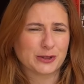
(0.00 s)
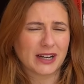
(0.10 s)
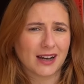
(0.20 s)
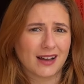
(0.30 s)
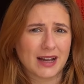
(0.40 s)

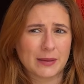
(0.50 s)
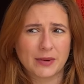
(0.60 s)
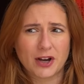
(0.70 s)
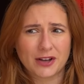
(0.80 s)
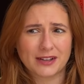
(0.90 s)
climb
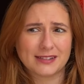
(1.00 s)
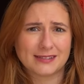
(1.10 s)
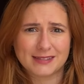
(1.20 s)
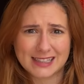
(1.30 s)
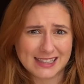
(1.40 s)

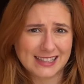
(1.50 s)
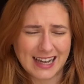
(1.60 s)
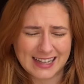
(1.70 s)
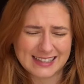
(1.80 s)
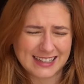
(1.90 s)
on the stairs.